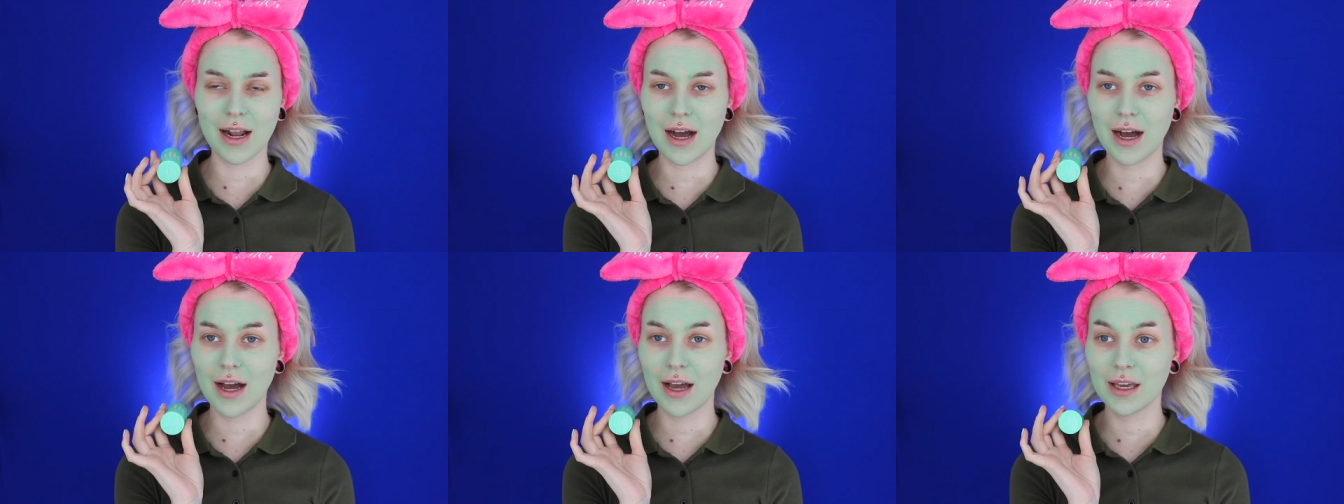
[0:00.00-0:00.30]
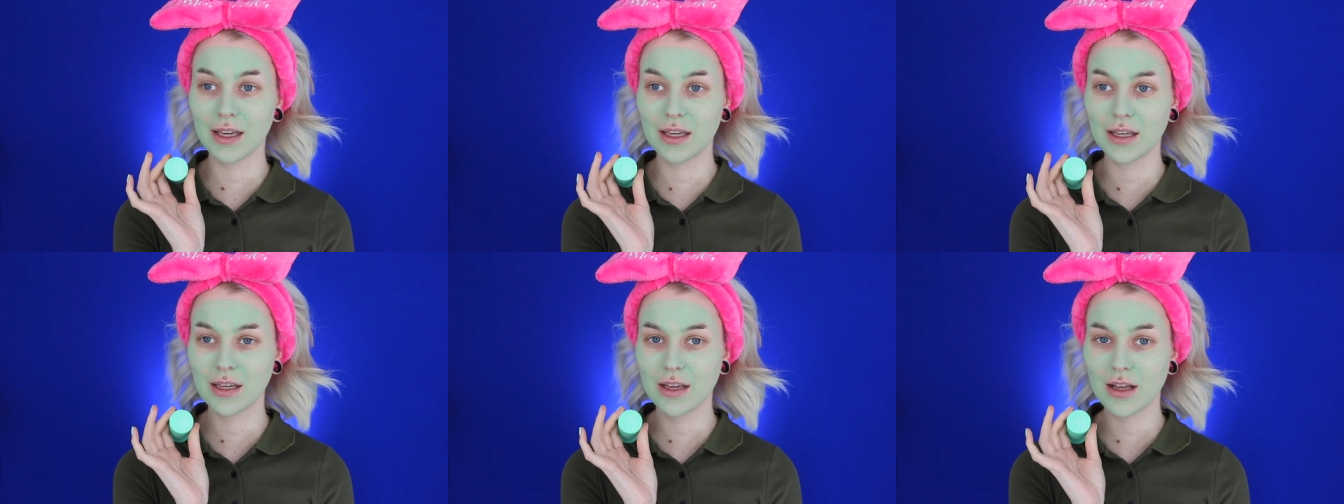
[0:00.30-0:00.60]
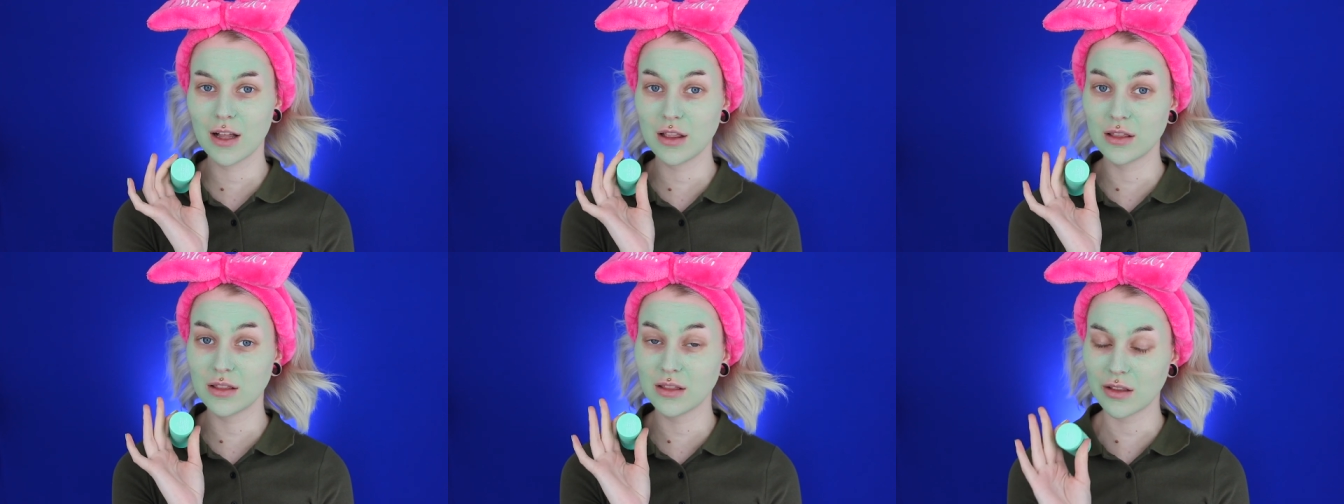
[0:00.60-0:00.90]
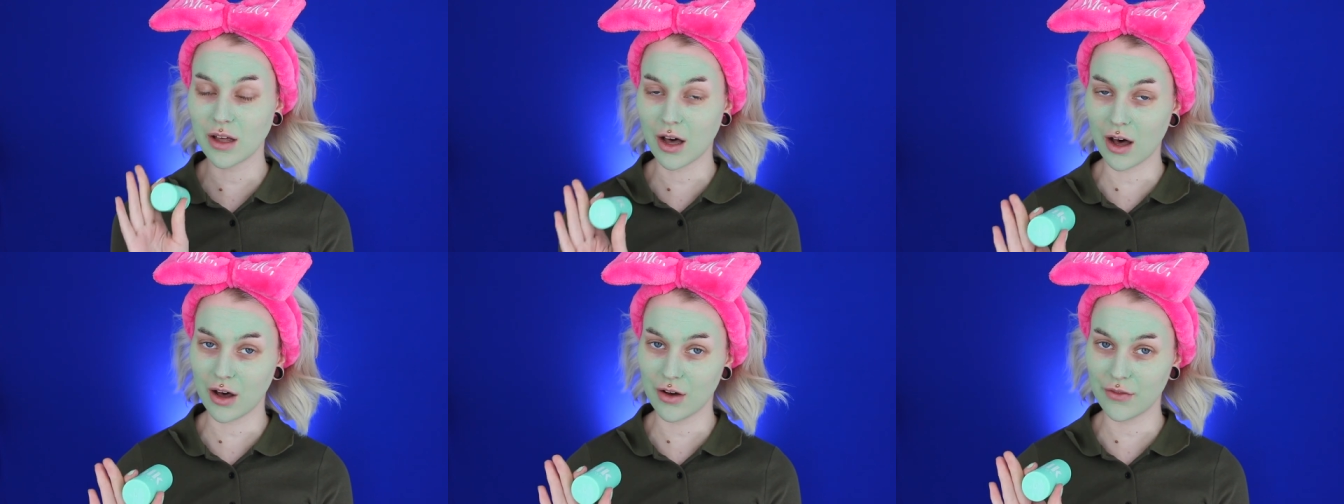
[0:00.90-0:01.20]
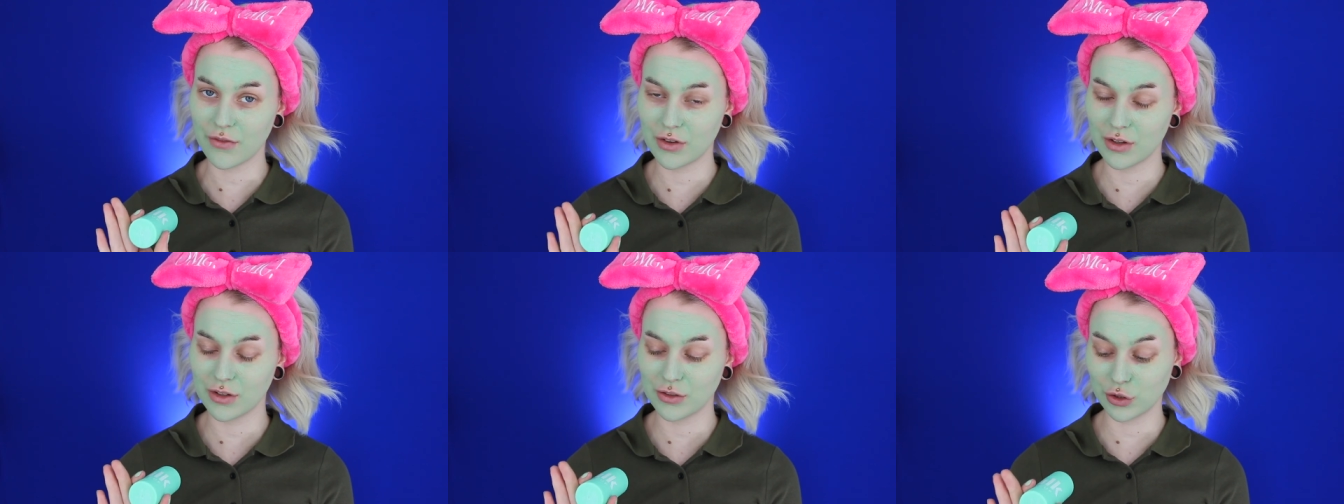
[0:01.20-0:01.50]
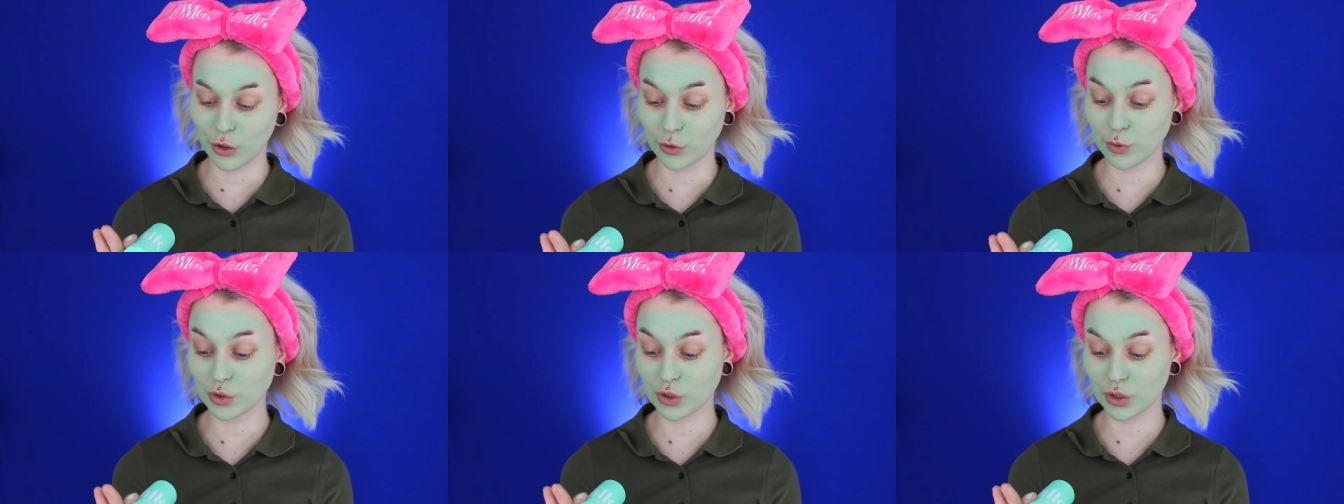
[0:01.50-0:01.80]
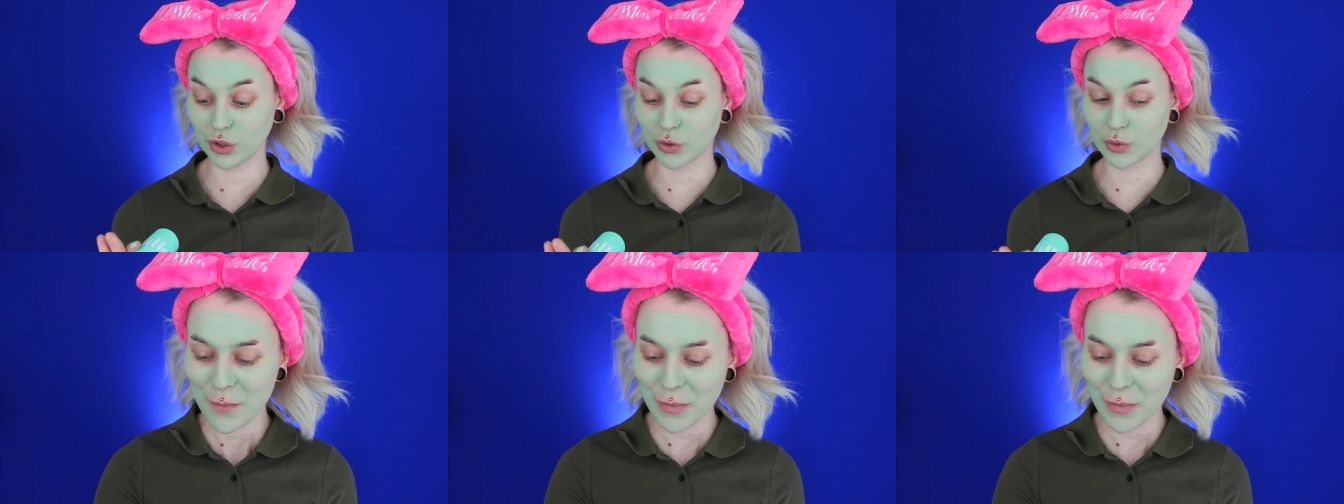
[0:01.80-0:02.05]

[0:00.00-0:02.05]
I love those two.